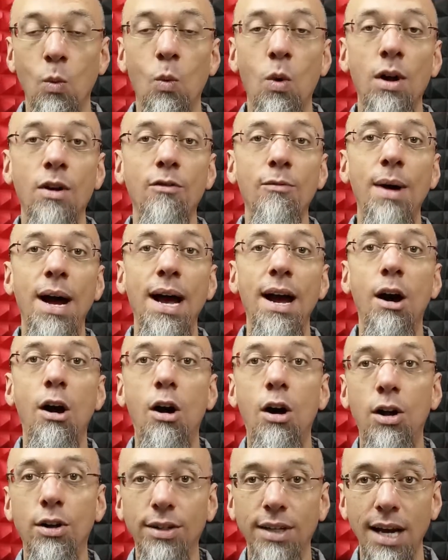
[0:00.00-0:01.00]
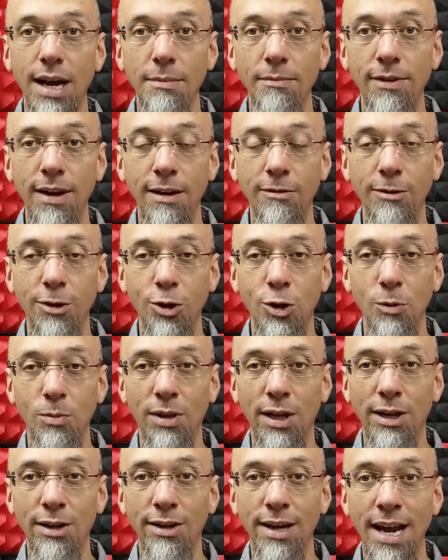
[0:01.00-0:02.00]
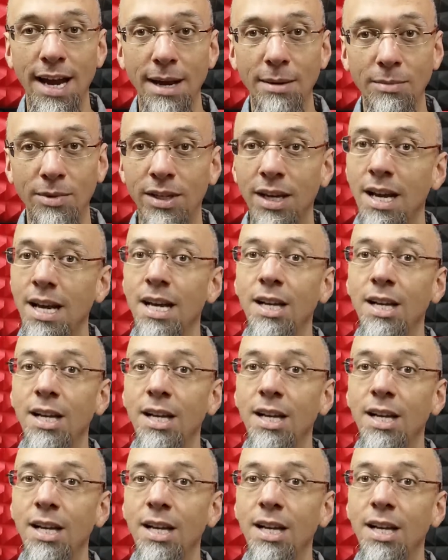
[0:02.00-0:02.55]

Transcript: one of my all-time favorite two-player games.